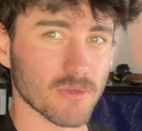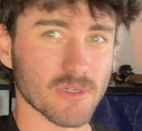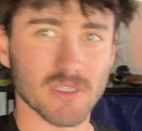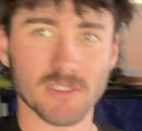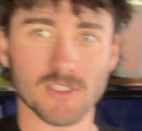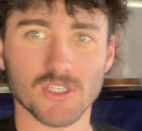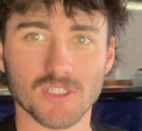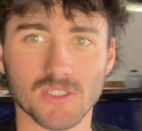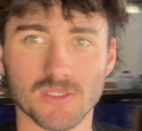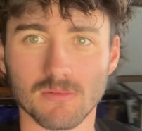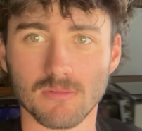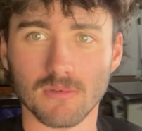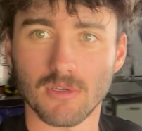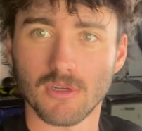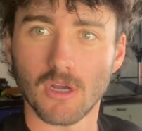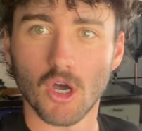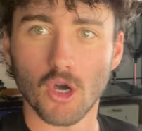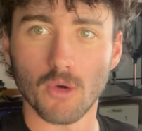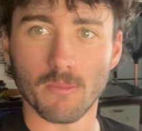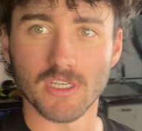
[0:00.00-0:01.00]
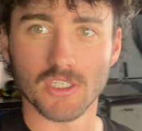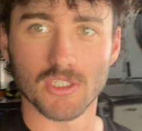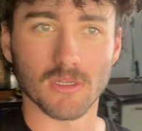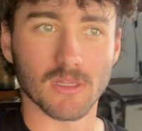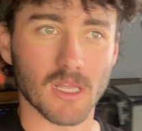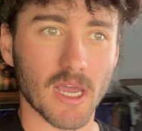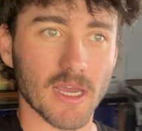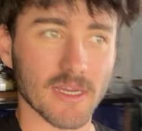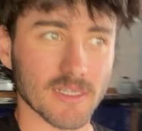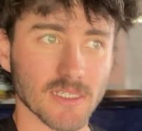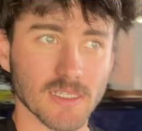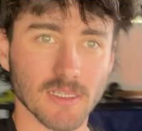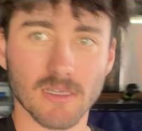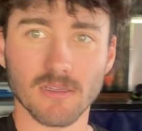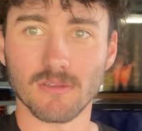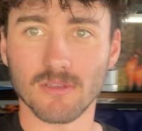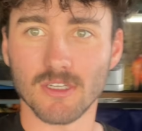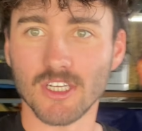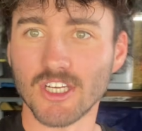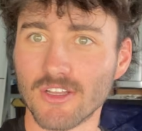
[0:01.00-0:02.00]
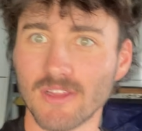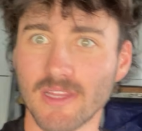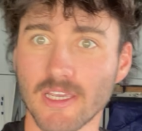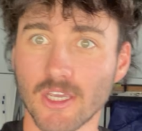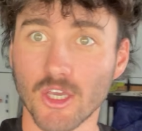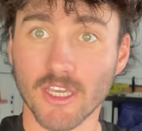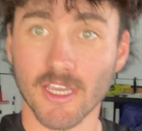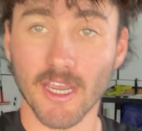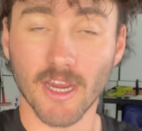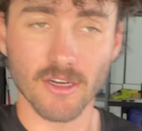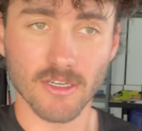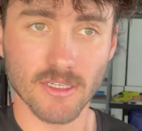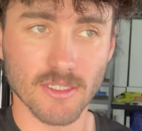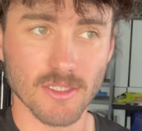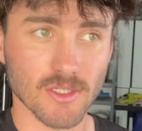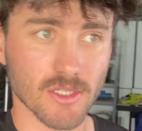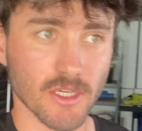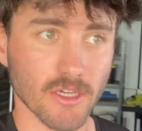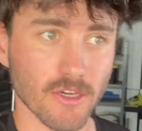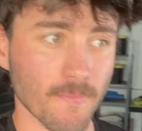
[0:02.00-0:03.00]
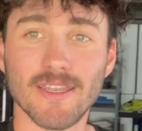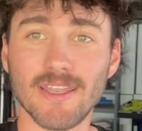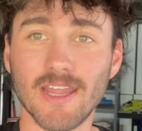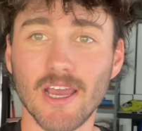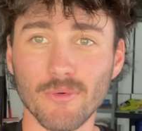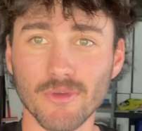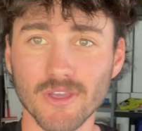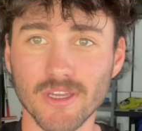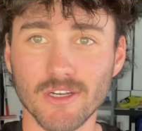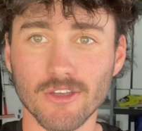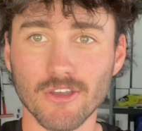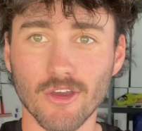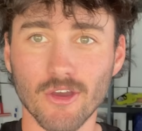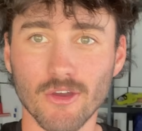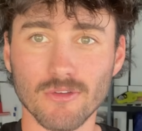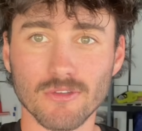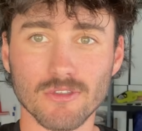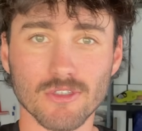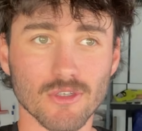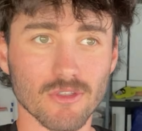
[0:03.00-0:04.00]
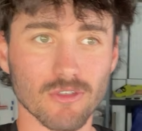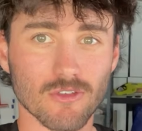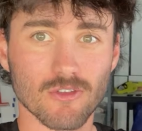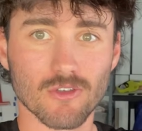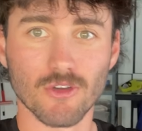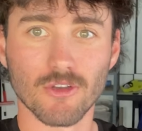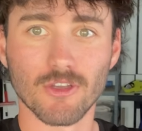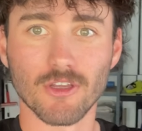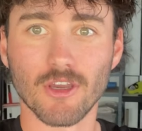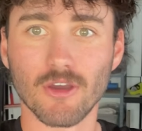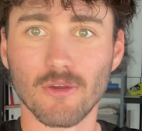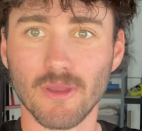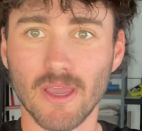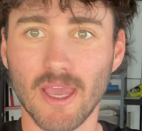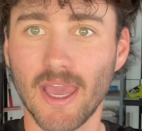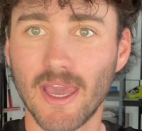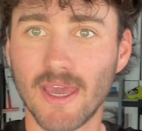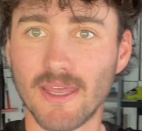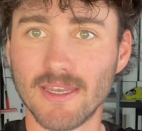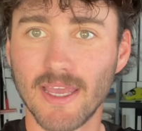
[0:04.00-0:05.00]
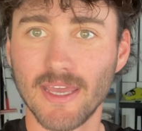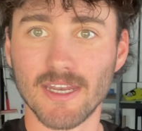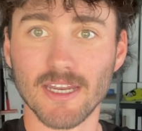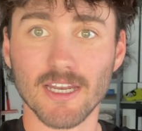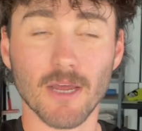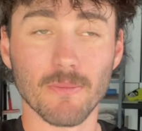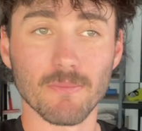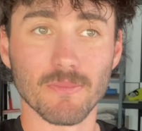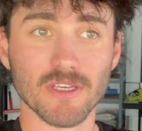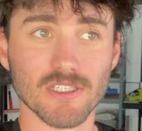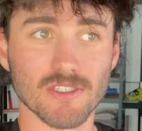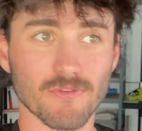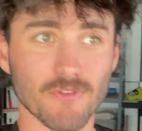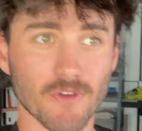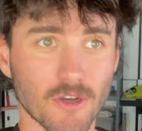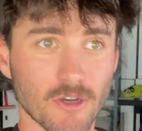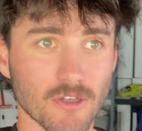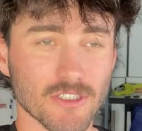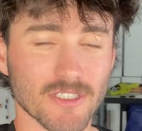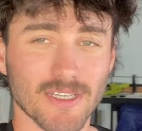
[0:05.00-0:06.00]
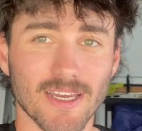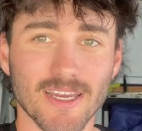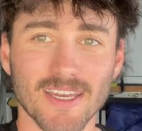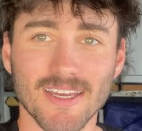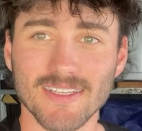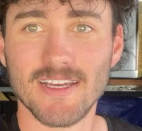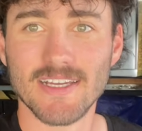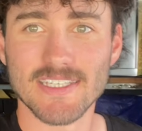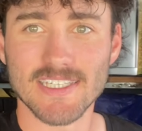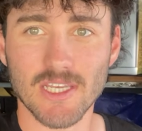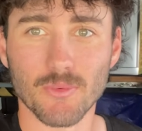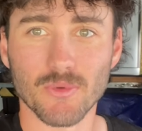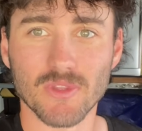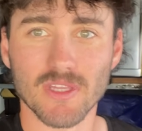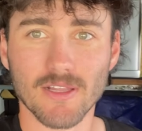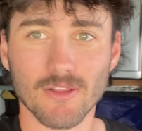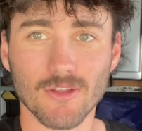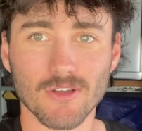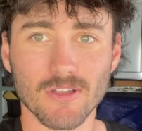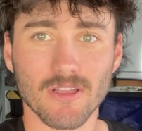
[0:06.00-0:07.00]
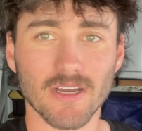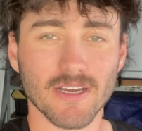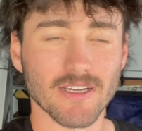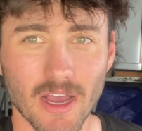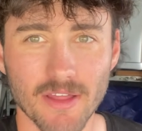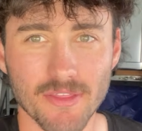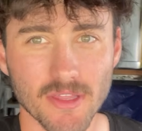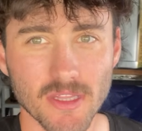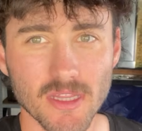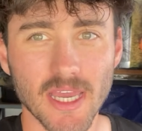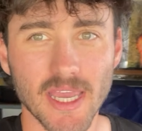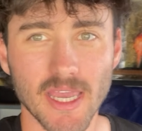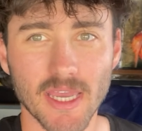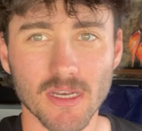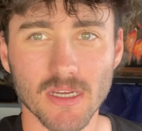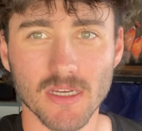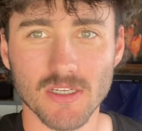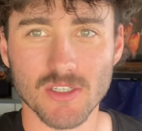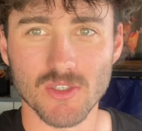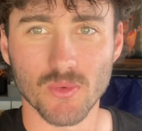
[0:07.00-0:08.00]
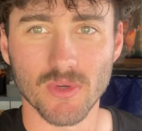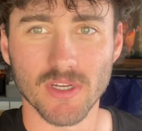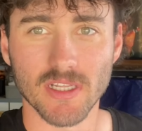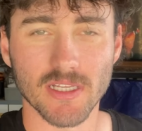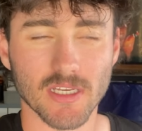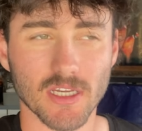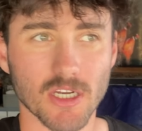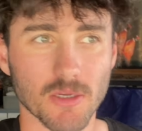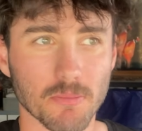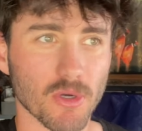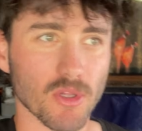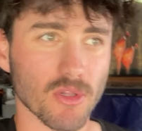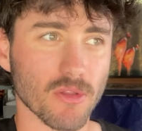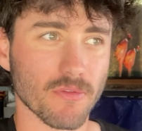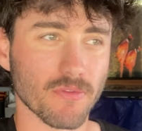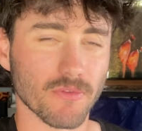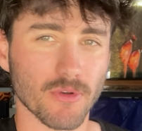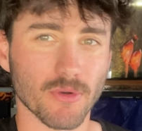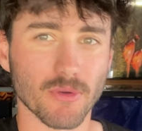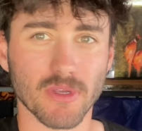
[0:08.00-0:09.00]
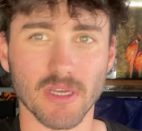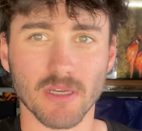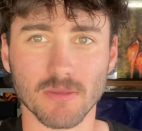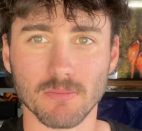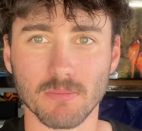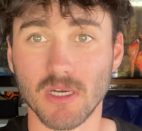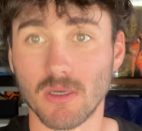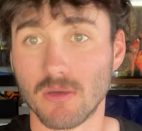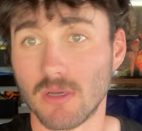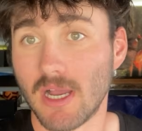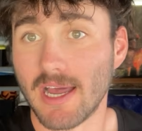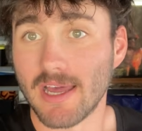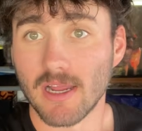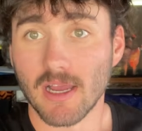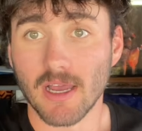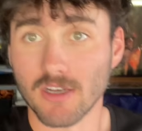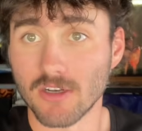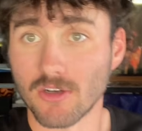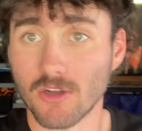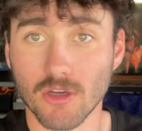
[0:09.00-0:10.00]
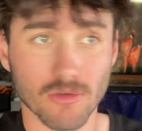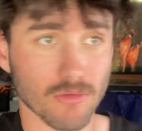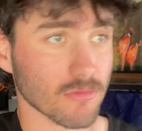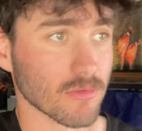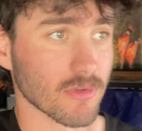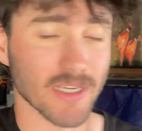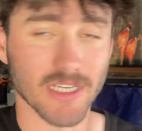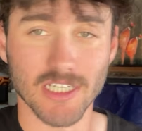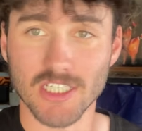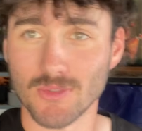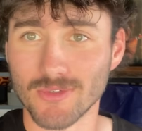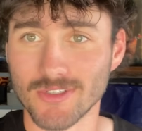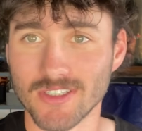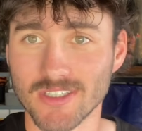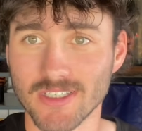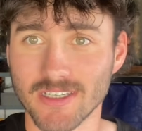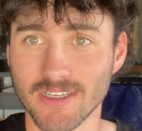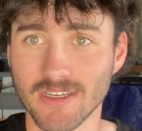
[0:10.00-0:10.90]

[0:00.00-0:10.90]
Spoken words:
It's just, you know, a whole bunch of lighting and, you know, Lego characters. So now we're going to go to the studio and edit up these photos and see what they look like. I think the edit is really going to pull it through here, but I don't know. I guess we'll see.